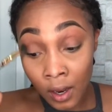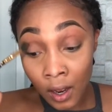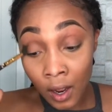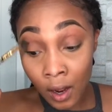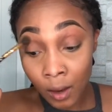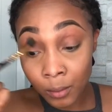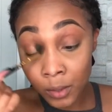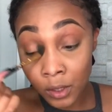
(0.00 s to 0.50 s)

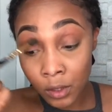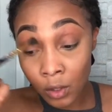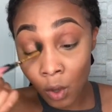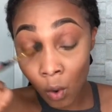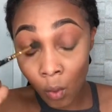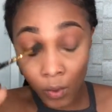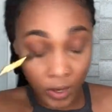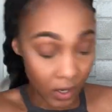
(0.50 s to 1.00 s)
I'm just
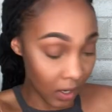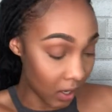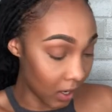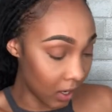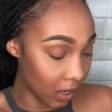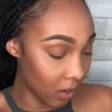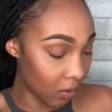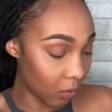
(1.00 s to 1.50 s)
going
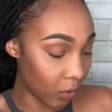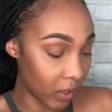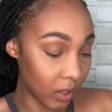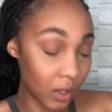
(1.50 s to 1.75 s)
in with